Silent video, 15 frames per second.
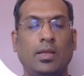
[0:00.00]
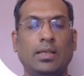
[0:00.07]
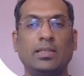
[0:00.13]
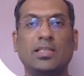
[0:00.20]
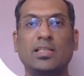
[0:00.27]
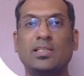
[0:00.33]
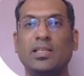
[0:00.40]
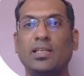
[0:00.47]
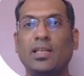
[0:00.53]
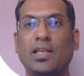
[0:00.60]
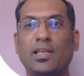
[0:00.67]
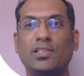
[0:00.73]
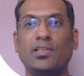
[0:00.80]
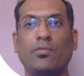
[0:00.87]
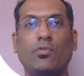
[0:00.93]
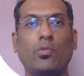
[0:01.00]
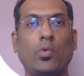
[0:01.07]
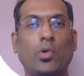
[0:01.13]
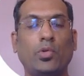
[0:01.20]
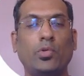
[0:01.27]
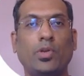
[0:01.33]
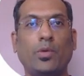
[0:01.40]
And just in case if you
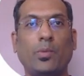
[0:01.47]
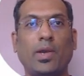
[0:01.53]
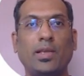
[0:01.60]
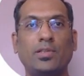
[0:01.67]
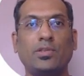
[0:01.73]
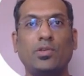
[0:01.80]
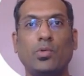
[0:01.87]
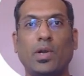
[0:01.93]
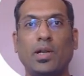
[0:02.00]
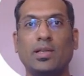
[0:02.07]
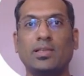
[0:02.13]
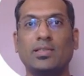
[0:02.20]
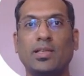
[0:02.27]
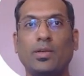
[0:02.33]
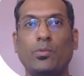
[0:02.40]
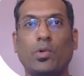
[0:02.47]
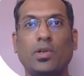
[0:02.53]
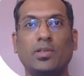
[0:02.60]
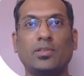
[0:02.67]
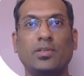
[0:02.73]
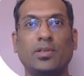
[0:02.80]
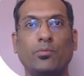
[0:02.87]
want to revise, you understand
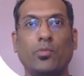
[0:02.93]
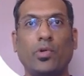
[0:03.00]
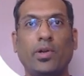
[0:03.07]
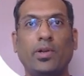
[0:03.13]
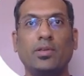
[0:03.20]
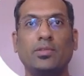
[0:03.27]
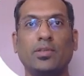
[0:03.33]
what is sigmoid.